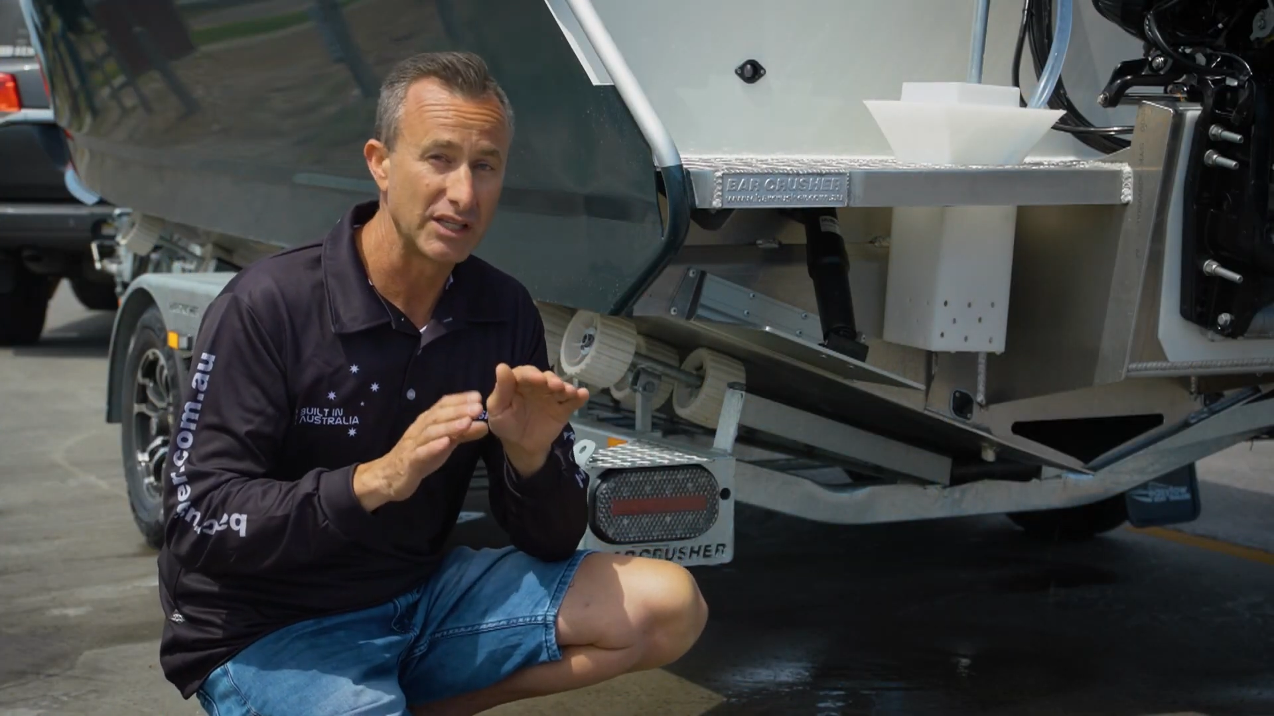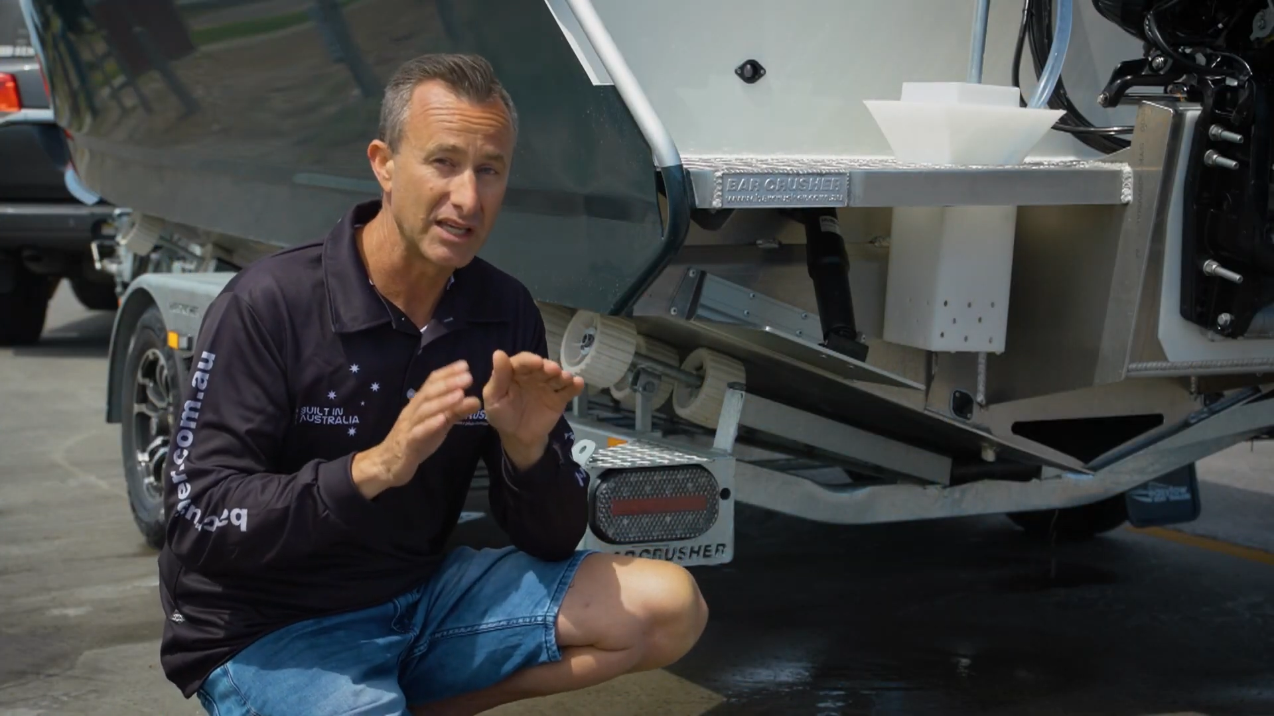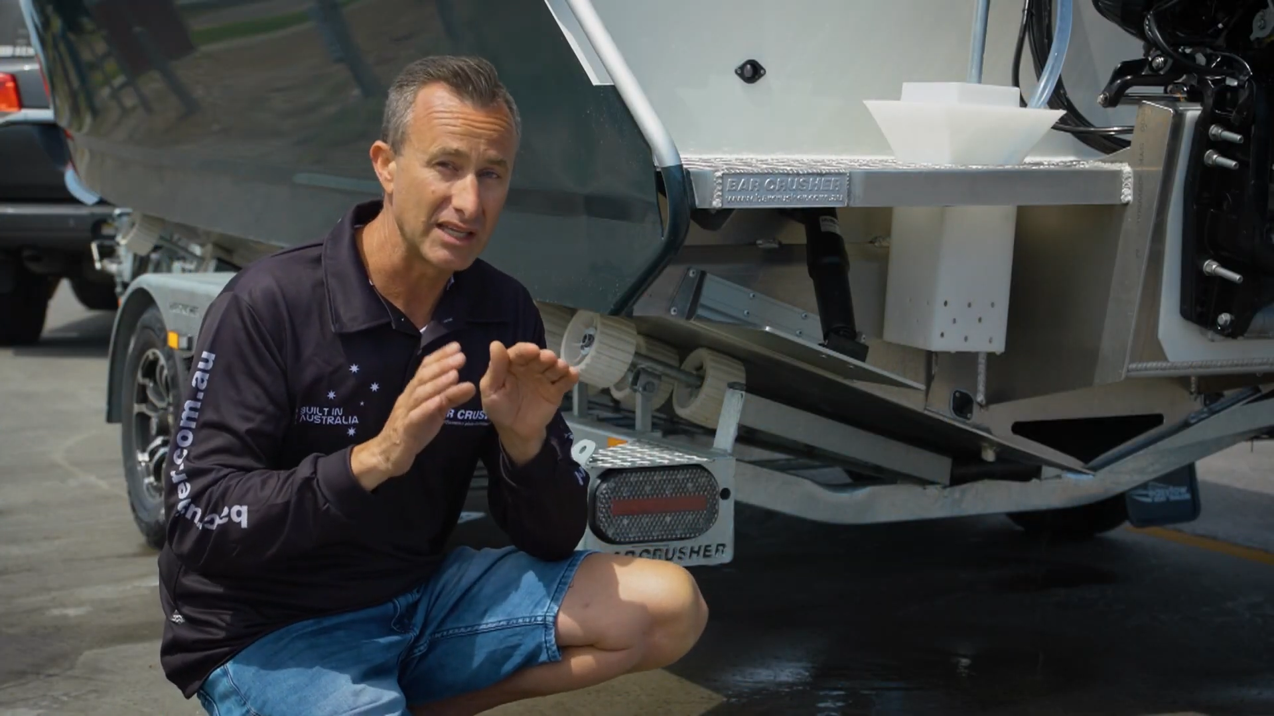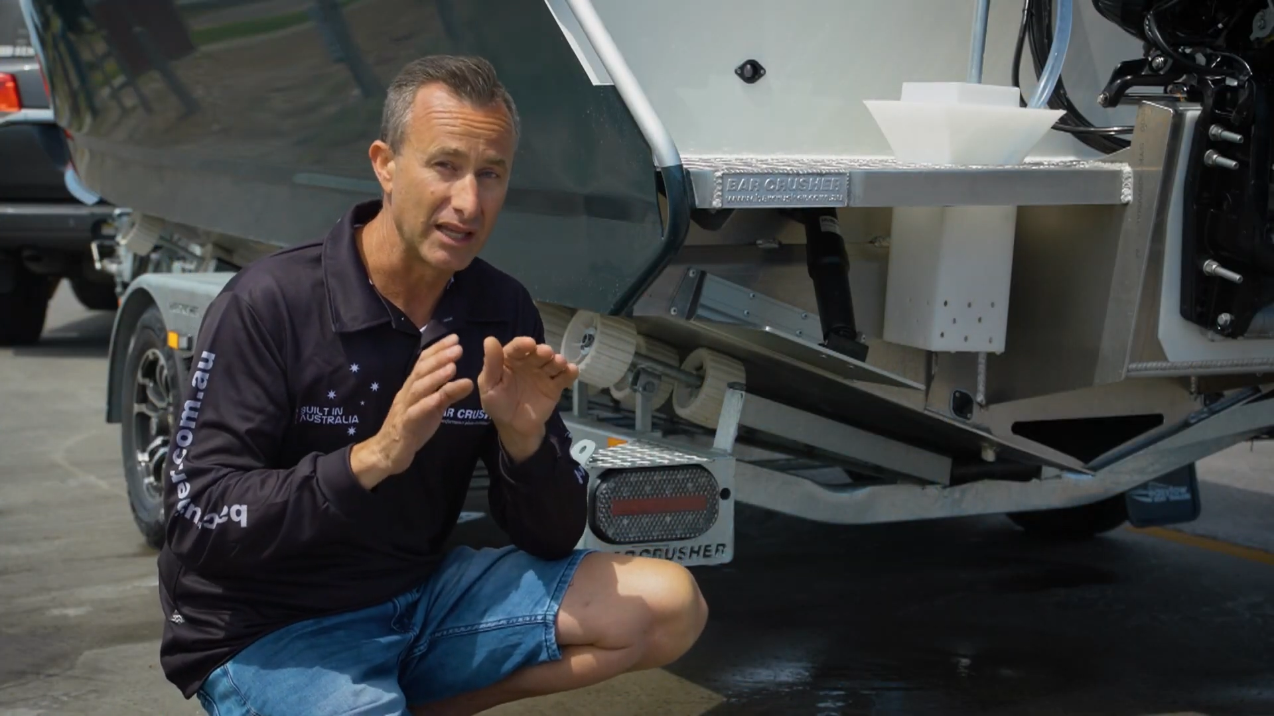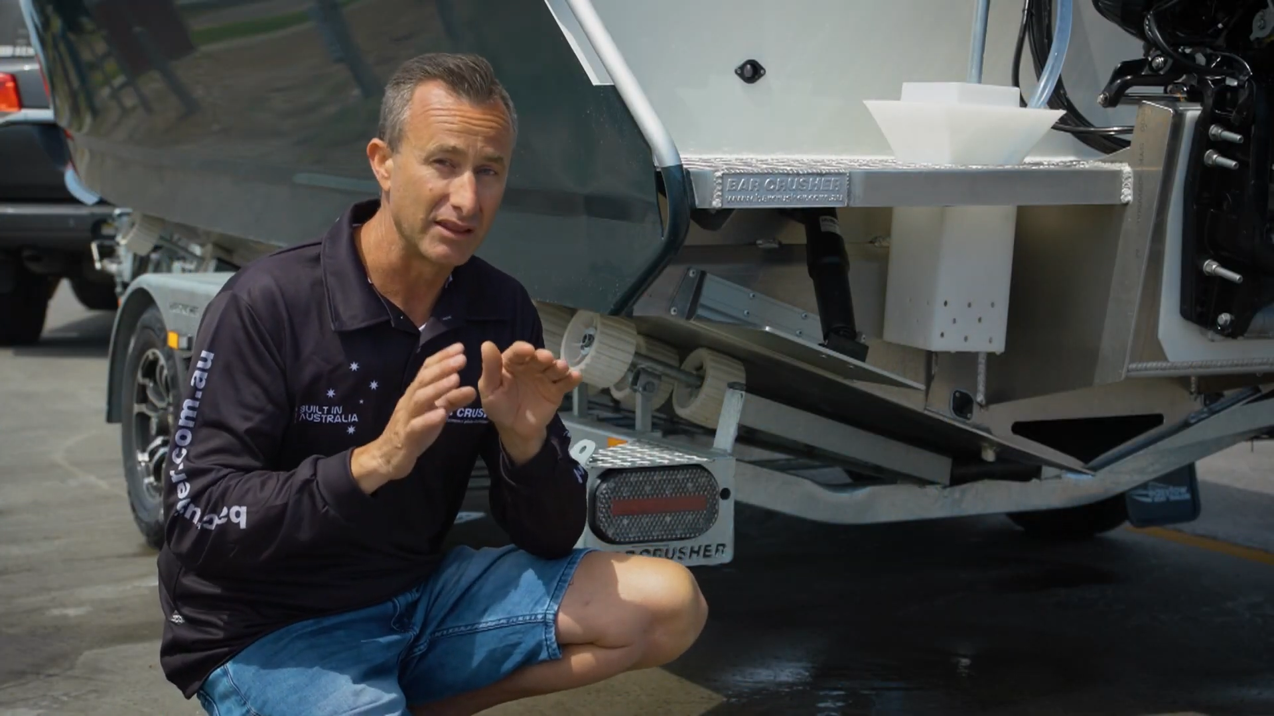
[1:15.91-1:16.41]
you
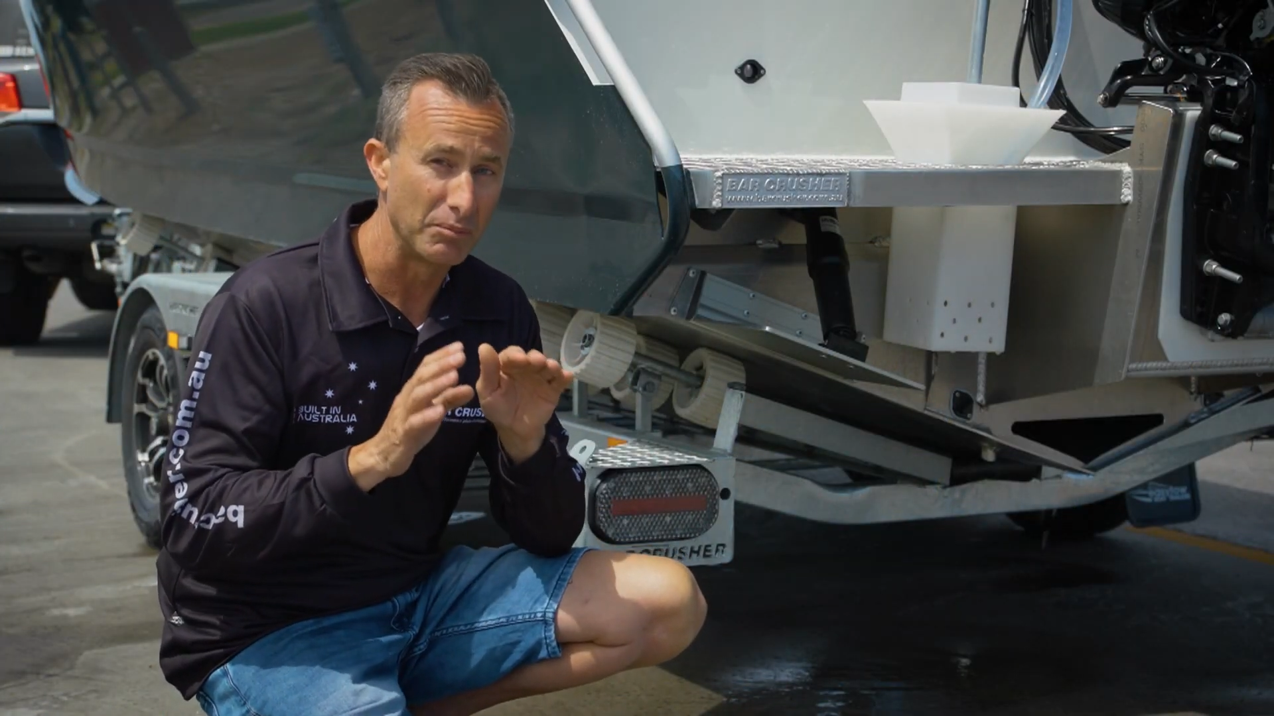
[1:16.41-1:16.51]
can get